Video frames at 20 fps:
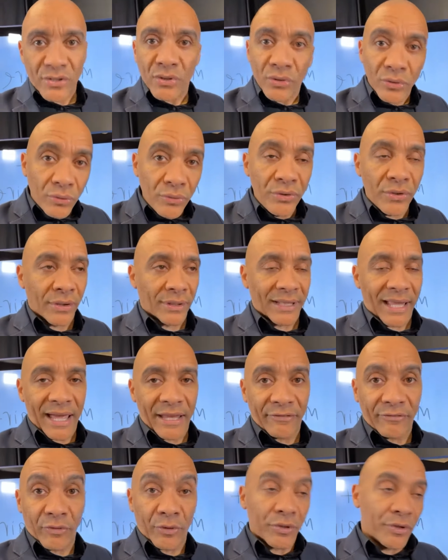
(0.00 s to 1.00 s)
to your
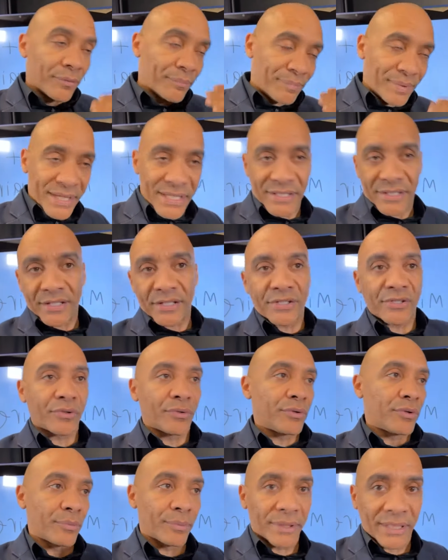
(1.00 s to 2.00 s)
life or your business
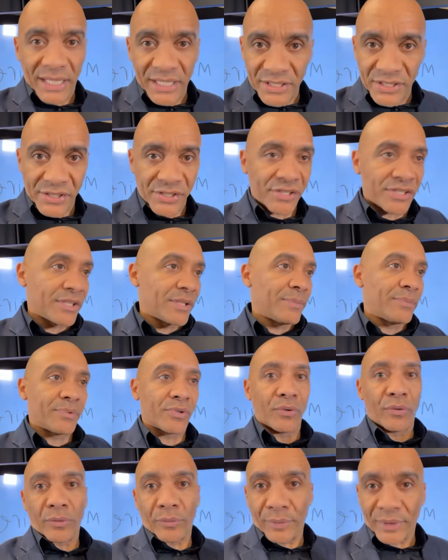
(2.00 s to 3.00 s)
or your relationships
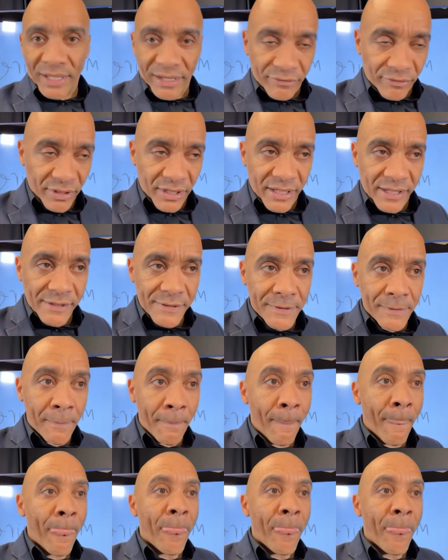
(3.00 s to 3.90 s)
or whatever it is